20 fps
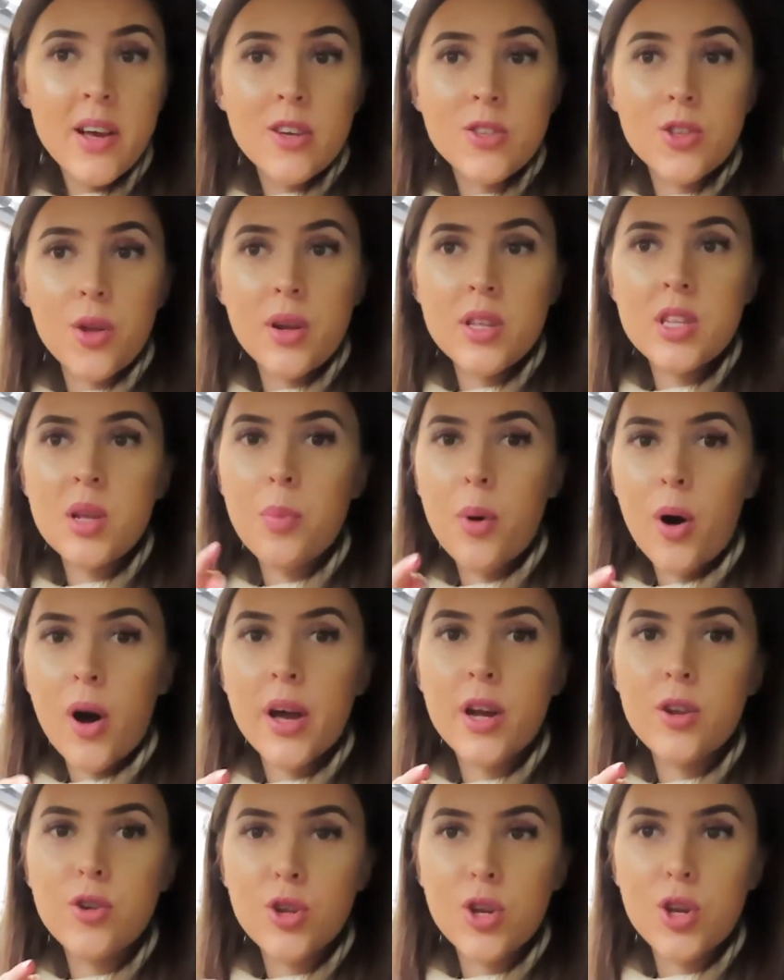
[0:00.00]
So I need to
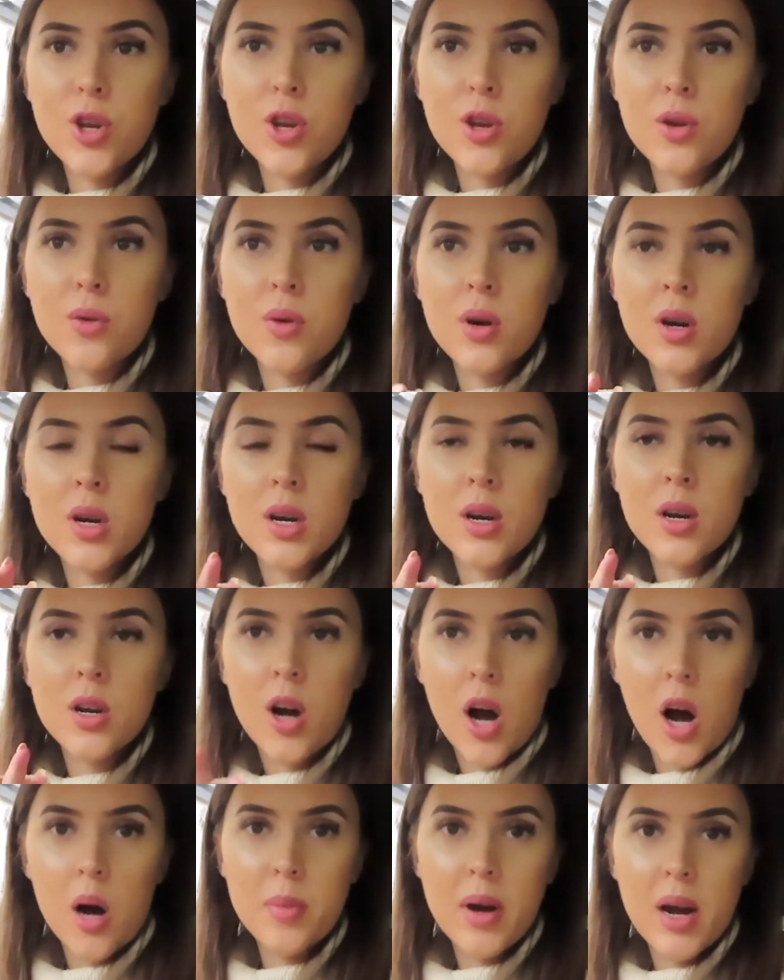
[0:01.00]
buy a new
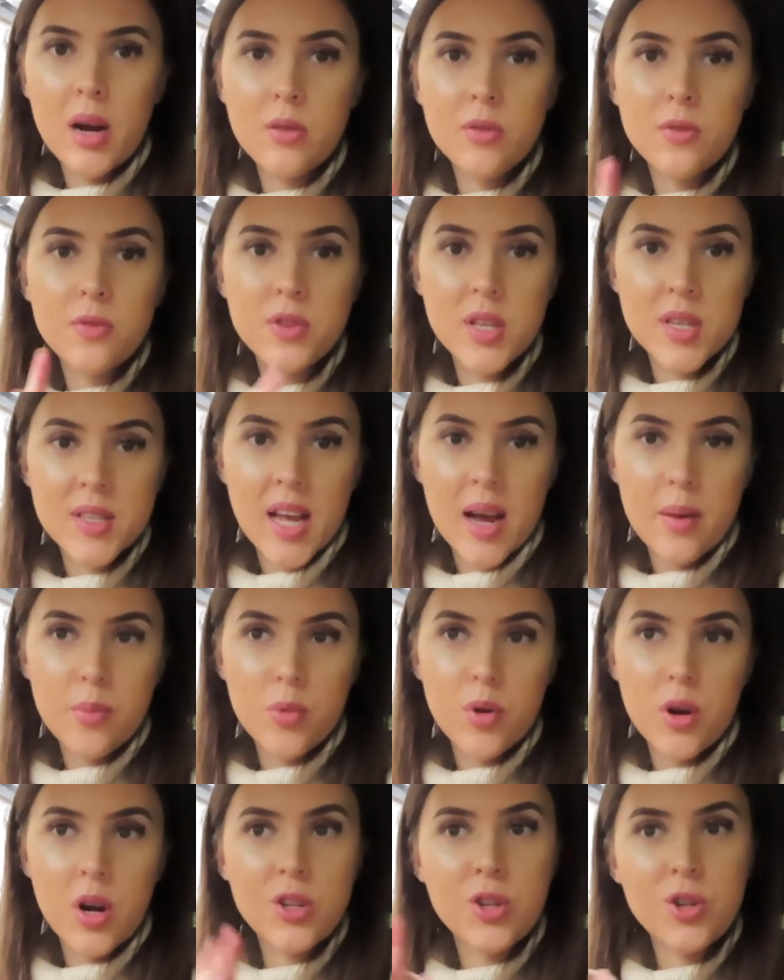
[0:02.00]
car mount for this
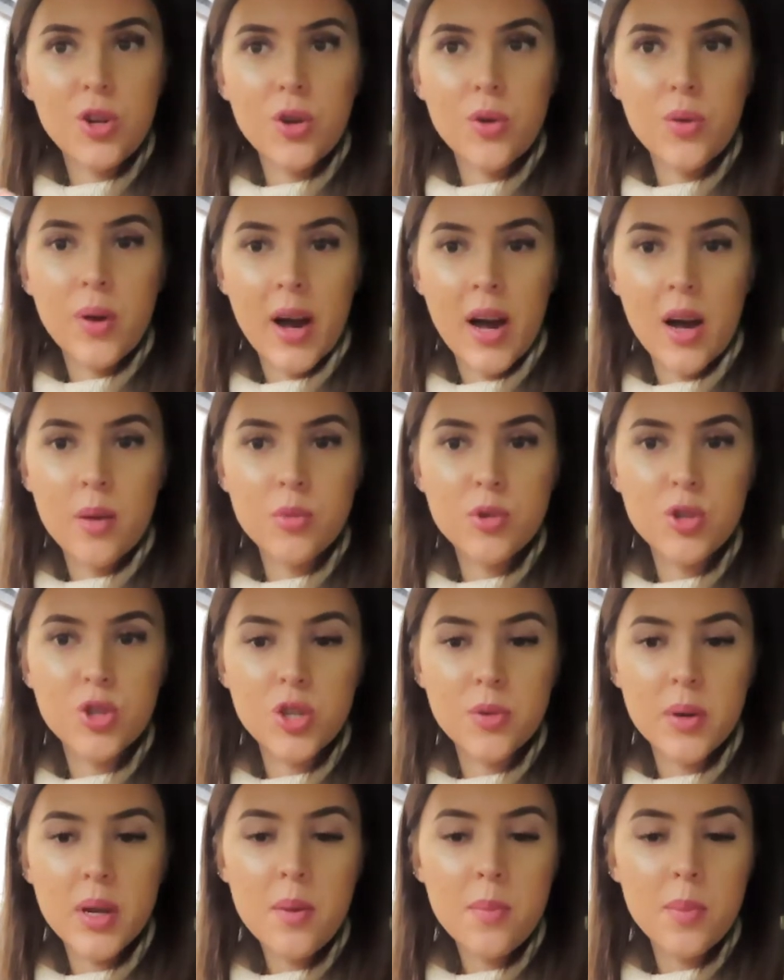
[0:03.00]
camera. I don't know how I'm gonna
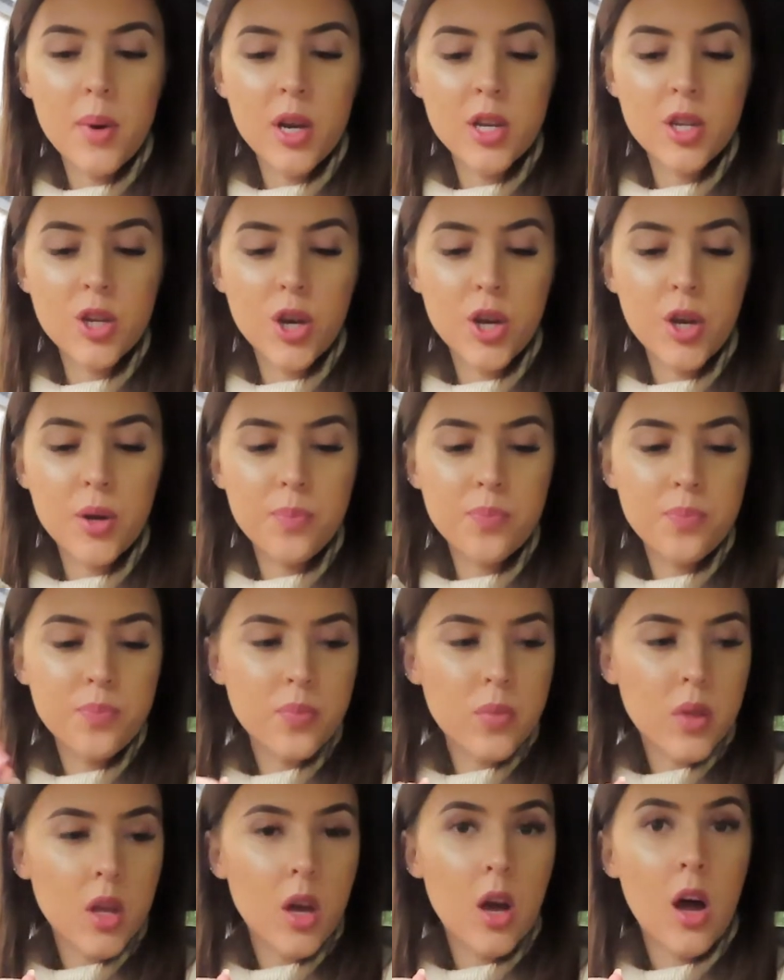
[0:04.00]
do it, but, you know,
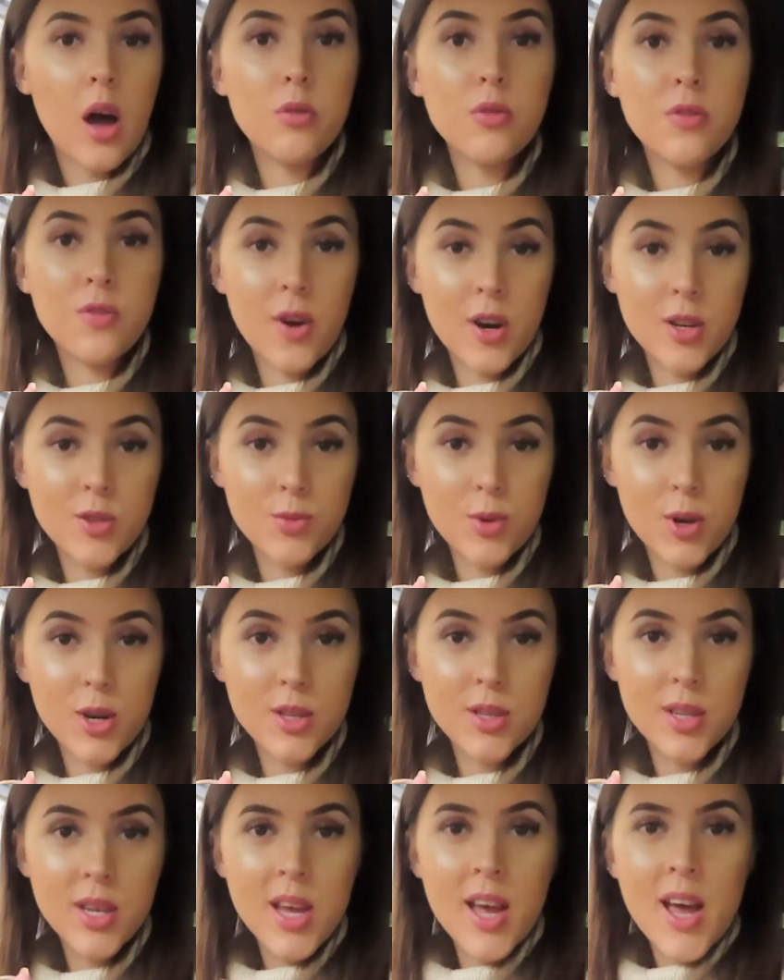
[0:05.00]
I will find
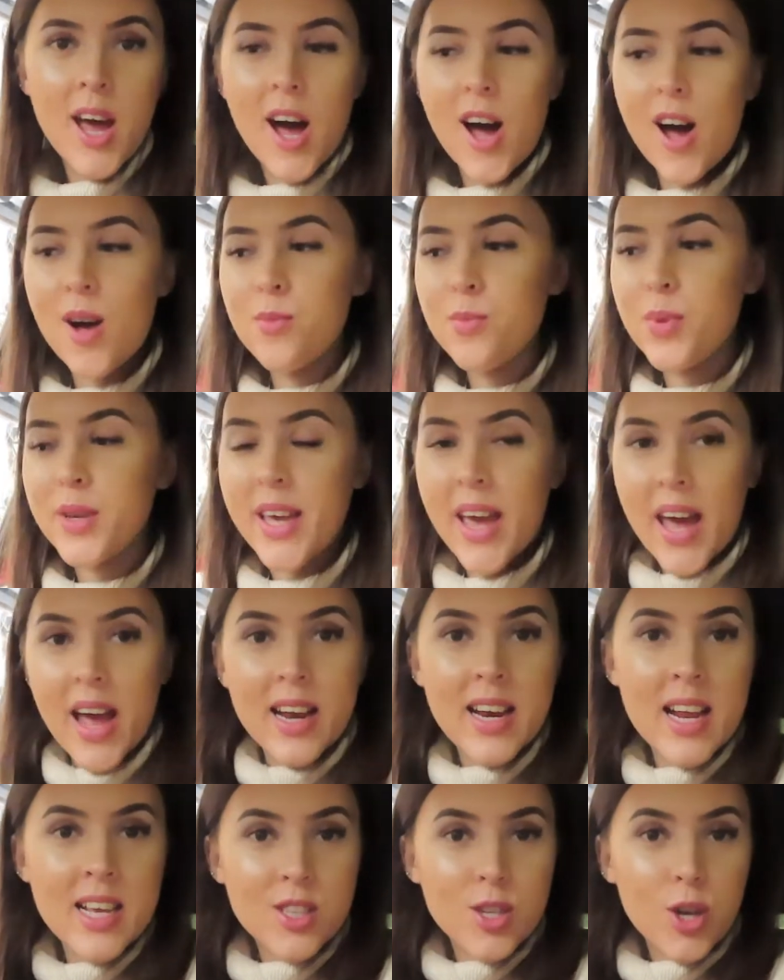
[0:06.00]
one. But yeah,
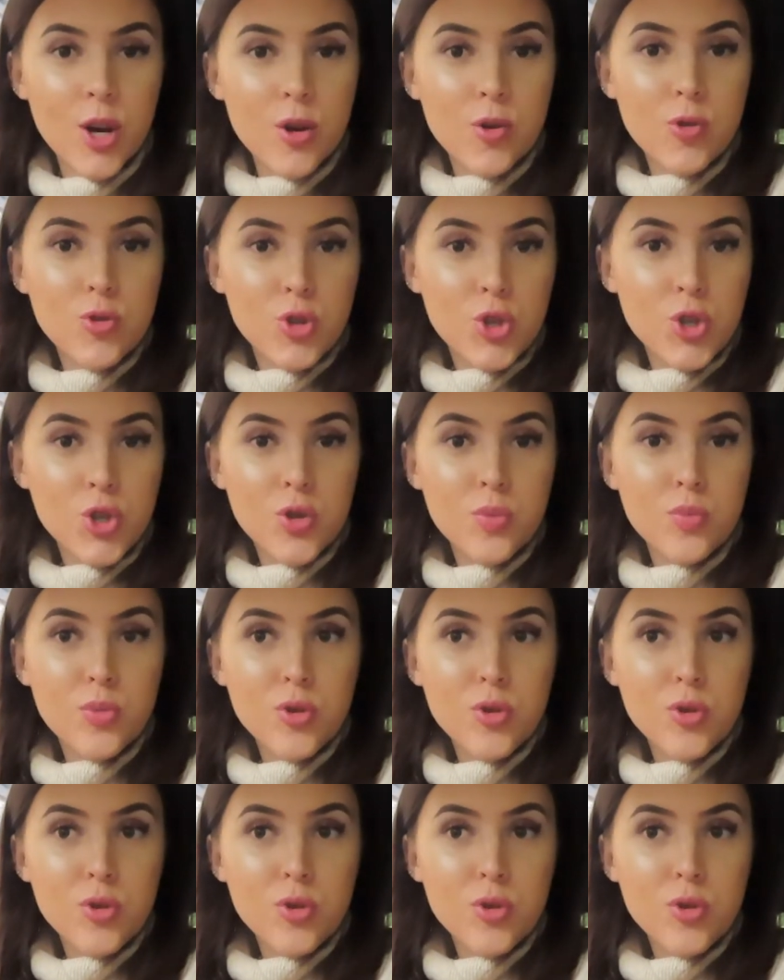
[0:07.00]
let's go to